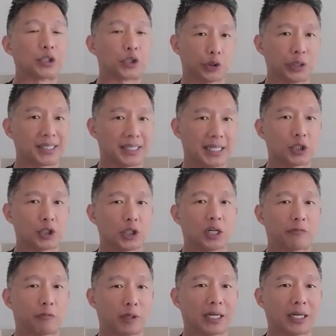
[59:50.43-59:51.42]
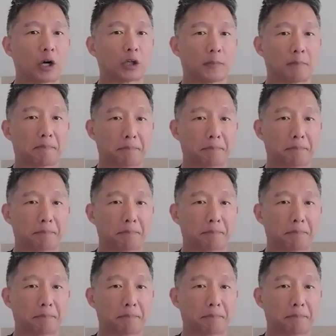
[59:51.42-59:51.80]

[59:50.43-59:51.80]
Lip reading: the jurisdiction of what they call